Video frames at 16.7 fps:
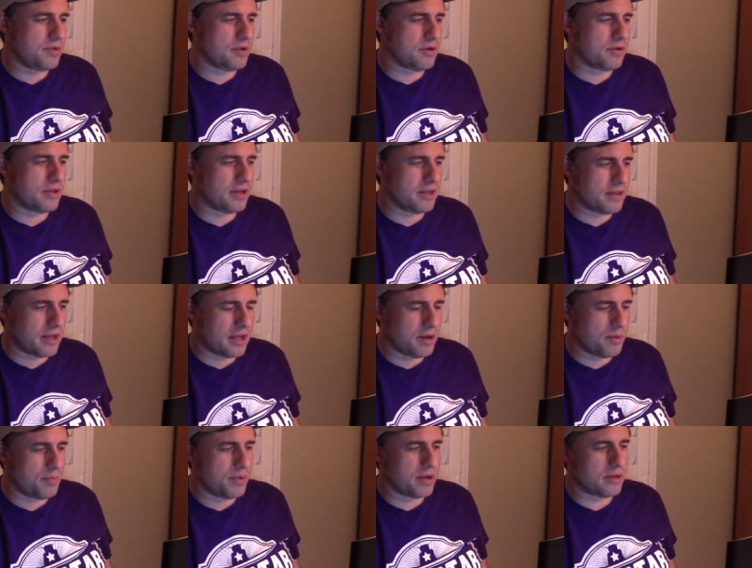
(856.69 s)
You know, they
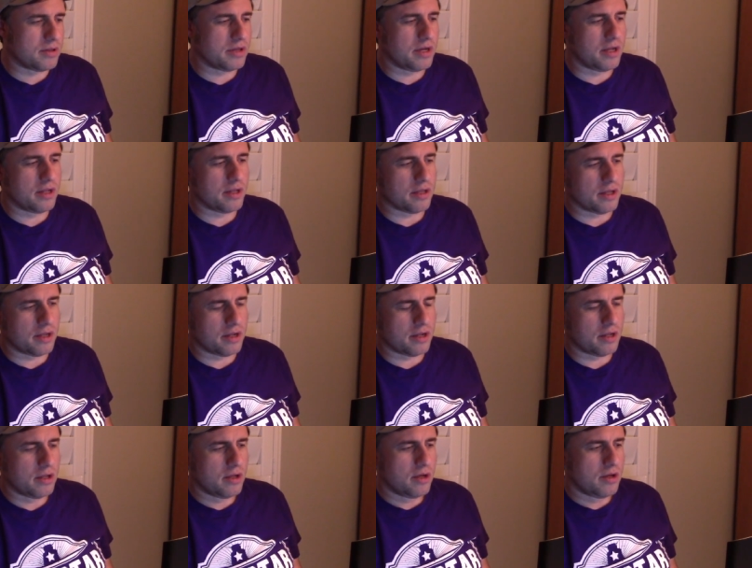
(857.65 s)
get a big lead, and
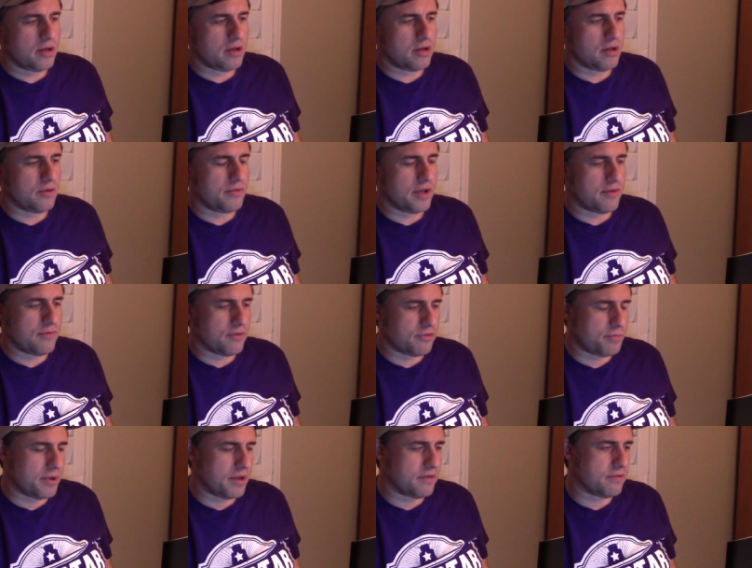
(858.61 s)
then, you know, Denver
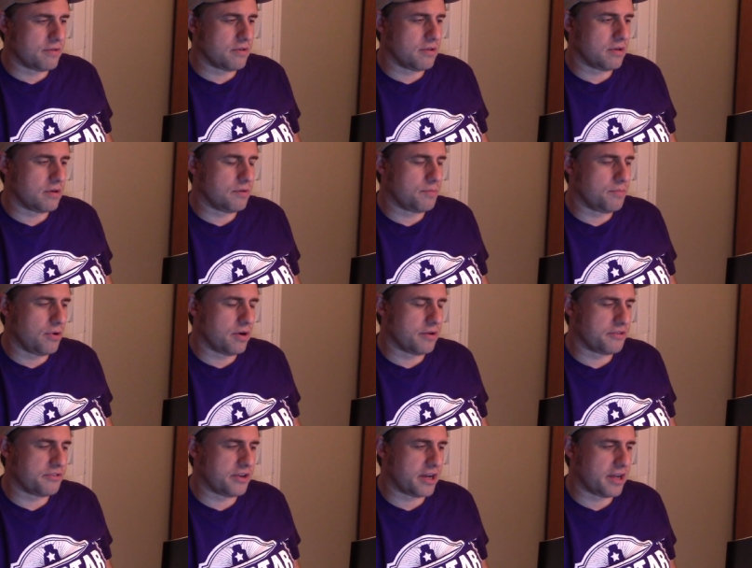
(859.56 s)
spends a good part
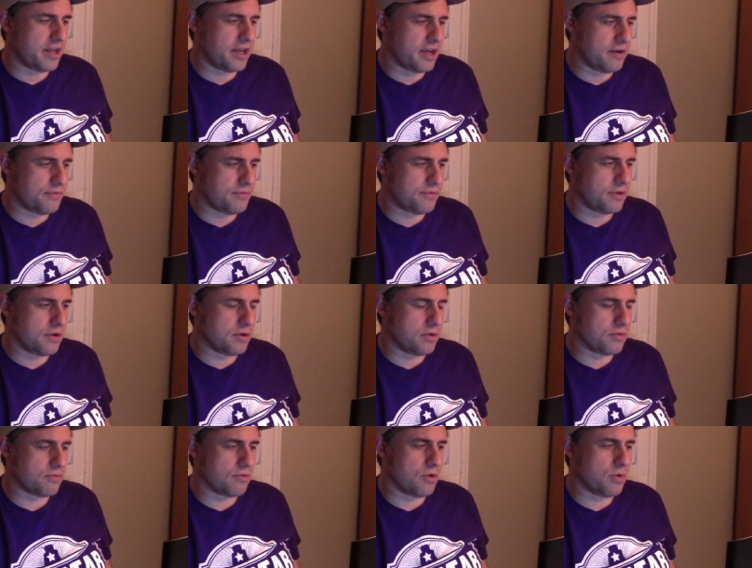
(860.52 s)
of the second half, you
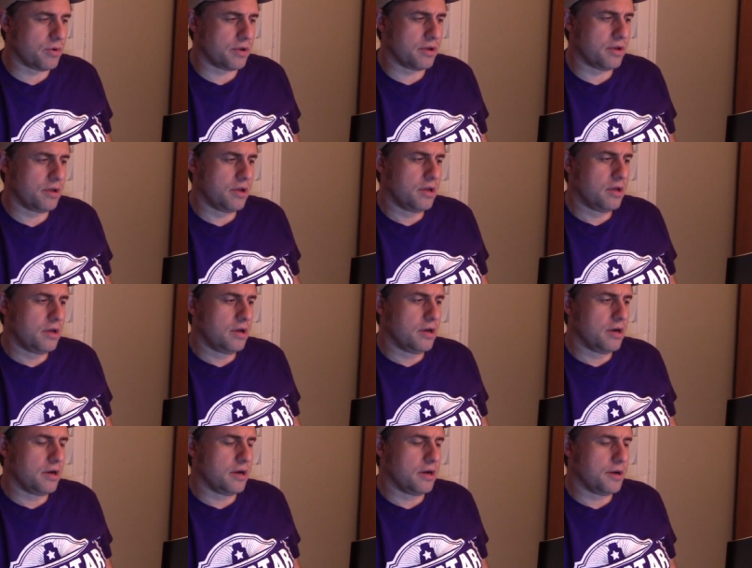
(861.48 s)
know, throwing,
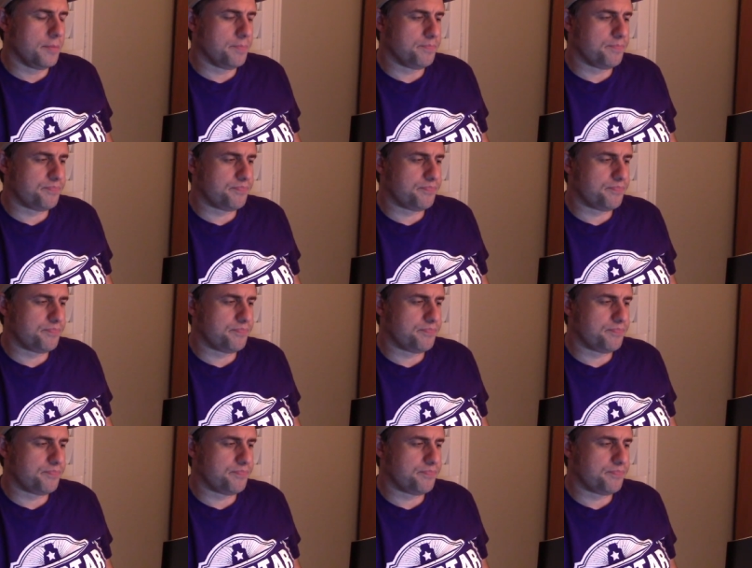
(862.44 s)
a